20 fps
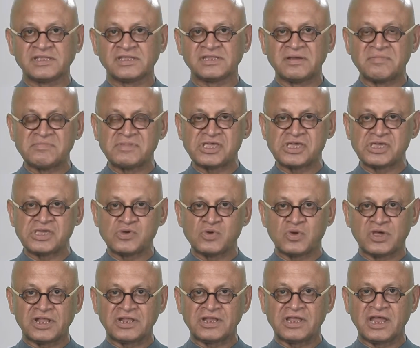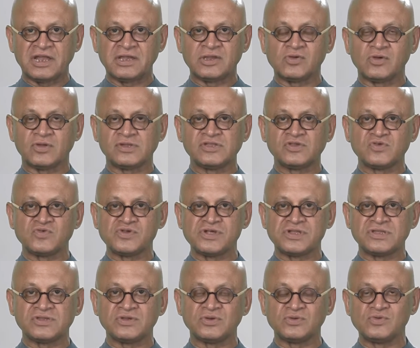is something you can get your
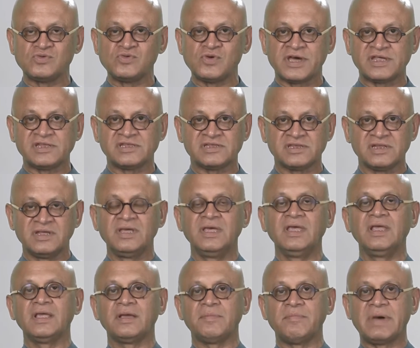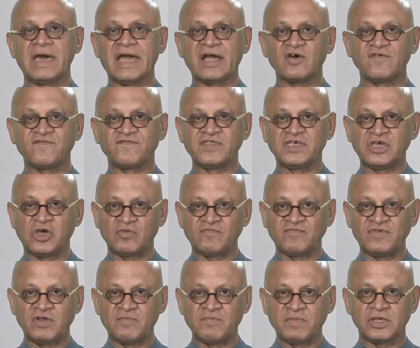students to do as a back of the
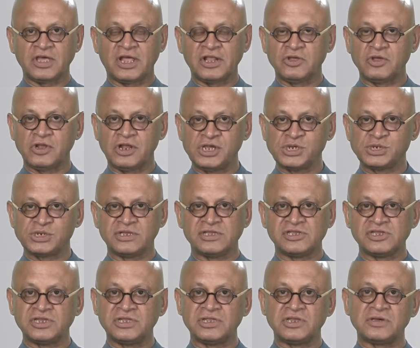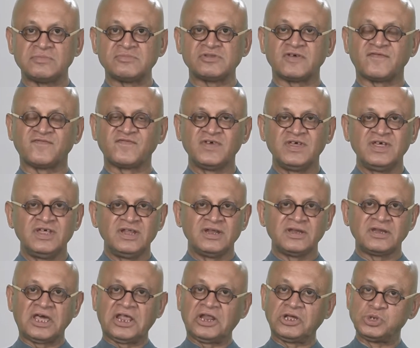envelope calculations in terms of
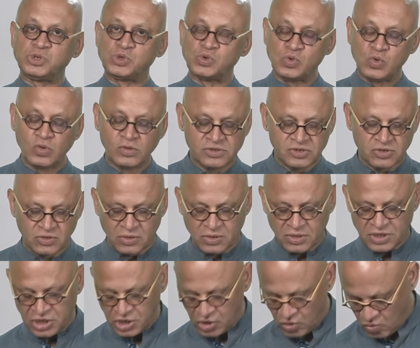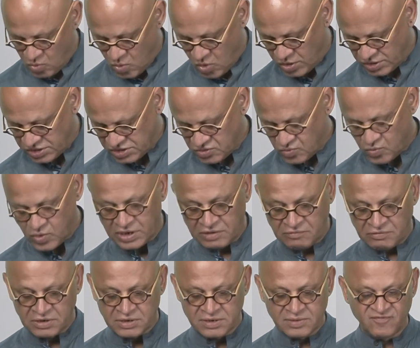terajoules or kilowatts or
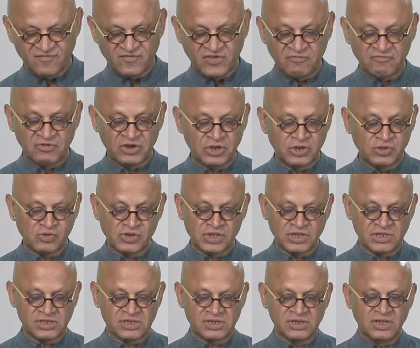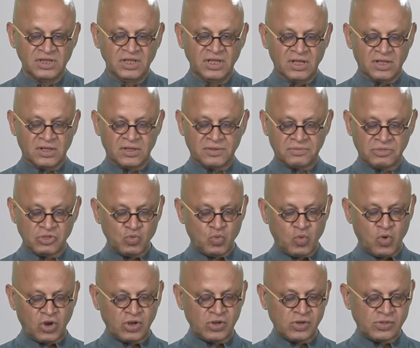whatever favorite units you
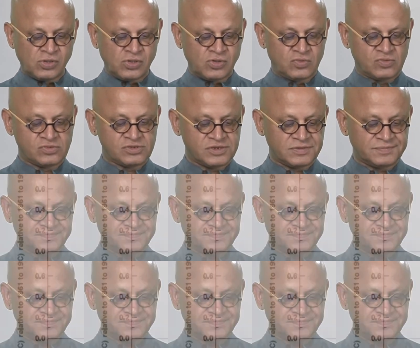want to use.